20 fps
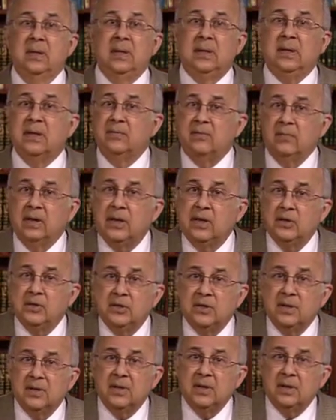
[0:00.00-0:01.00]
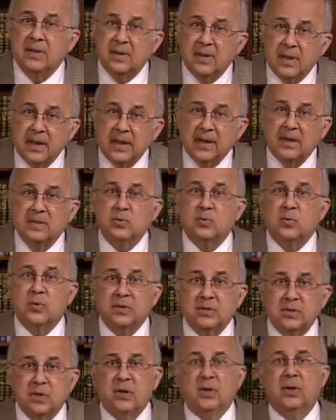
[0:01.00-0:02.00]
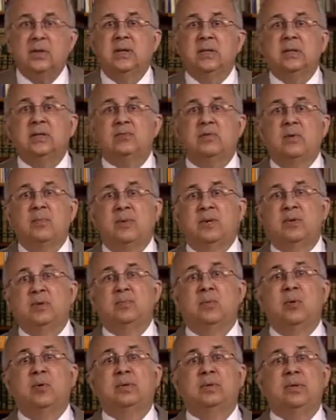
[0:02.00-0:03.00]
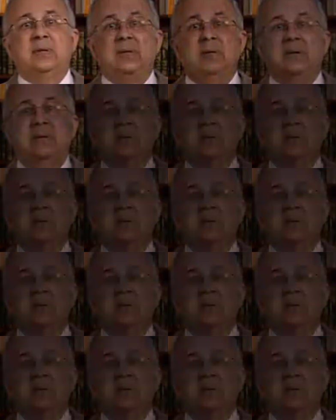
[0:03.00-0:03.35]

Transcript: in a village thanks to his earnings from his poetry,